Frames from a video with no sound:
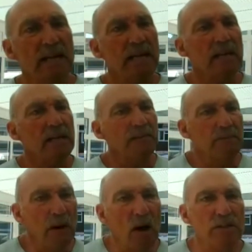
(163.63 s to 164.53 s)
a uh,
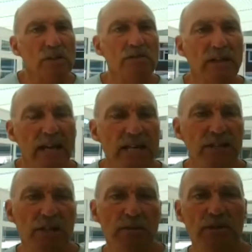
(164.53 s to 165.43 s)
part of the
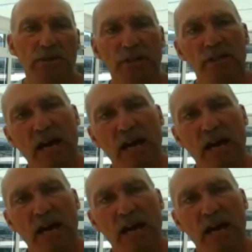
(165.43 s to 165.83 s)
intimacy that